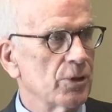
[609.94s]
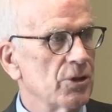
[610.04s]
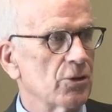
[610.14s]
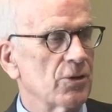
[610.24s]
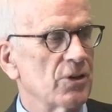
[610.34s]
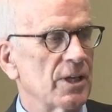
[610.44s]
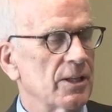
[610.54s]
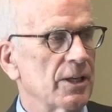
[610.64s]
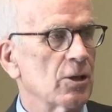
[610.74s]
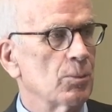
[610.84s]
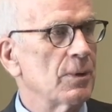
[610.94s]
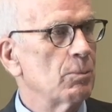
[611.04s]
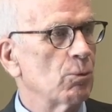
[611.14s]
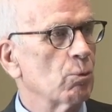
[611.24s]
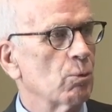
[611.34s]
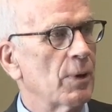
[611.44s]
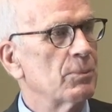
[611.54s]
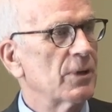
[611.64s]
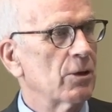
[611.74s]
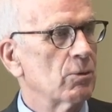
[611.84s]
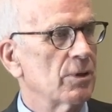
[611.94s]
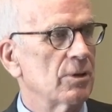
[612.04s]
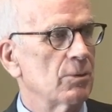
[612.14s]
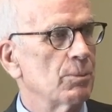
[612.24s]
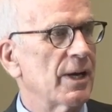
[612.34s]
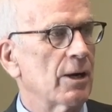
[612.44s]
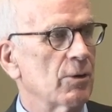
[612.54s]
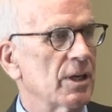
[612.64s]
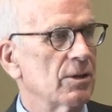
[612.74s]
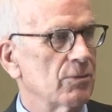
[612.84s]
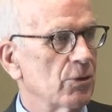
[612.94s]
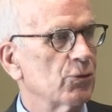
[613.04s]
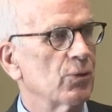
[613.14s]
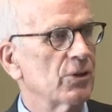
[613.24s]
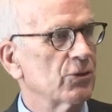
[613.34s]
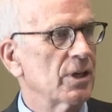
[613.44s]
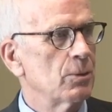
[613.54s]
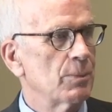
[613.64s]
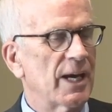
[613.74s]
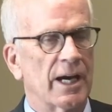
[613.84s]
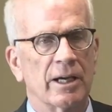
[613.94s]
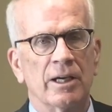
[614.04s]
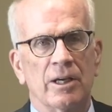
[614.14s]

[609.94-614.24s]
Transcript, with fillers: a year to the day later, people were wiped out in Barry. The floods came back.